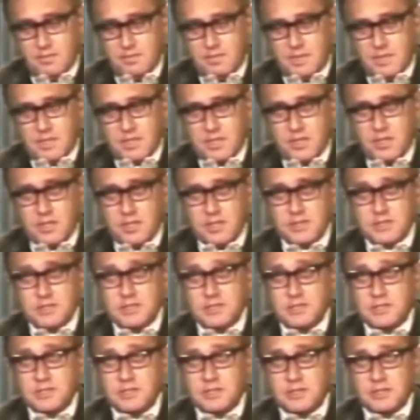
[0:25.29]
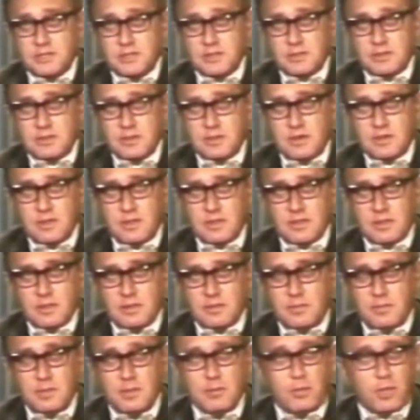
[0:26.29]
because
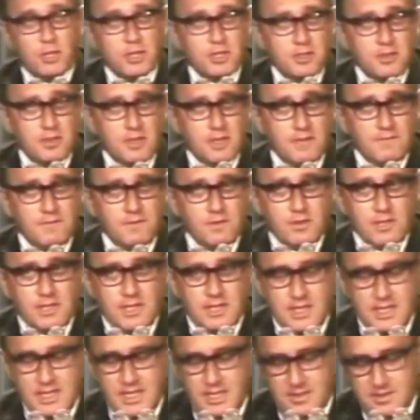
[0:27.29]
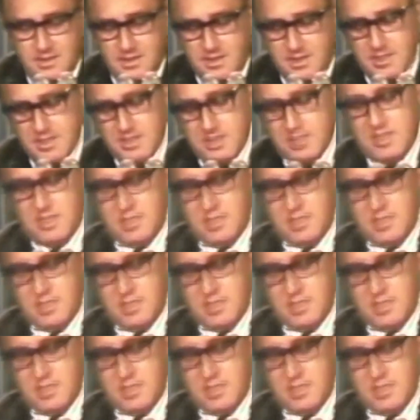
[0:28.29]
we wanted to give you an account